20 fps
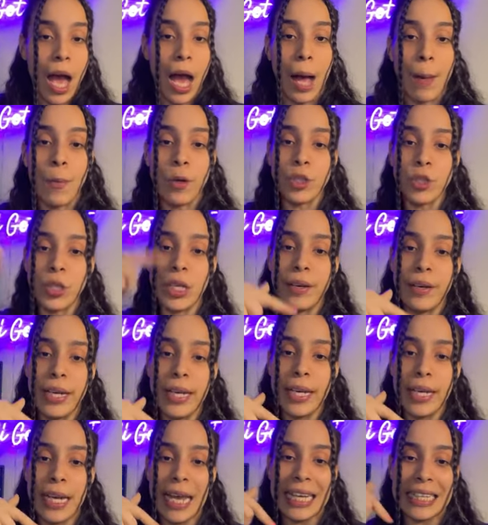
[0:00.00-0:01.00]
I'm also
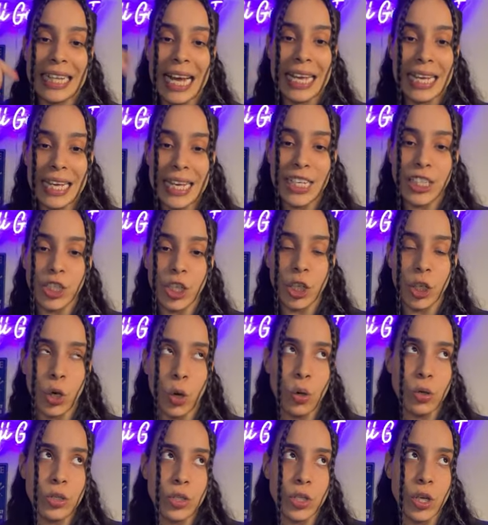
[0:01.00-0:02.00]
hearing like that Keisha
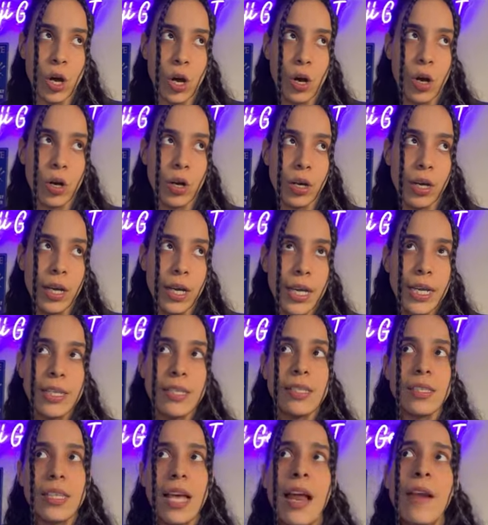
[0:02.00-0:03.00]
Cole song,
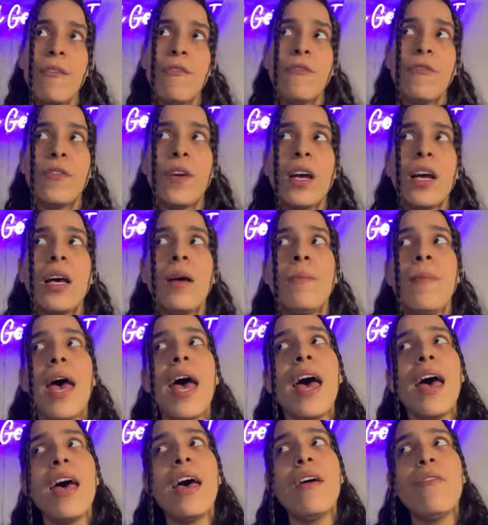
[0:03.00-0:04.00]
sent from
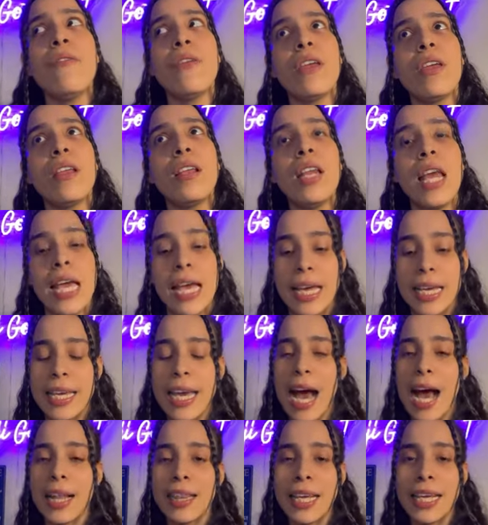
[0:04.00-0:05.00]
heaven.
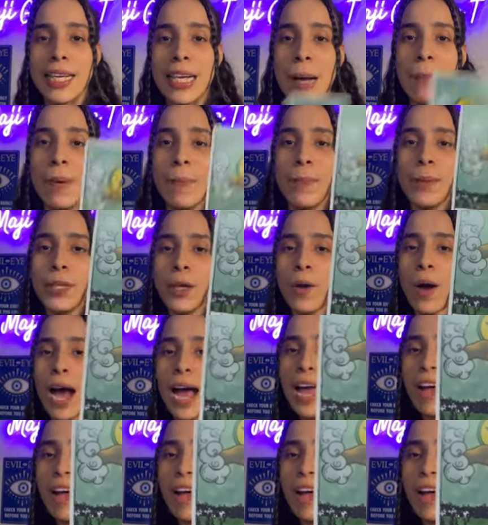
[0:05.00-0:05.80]
Yeah, like comment below, I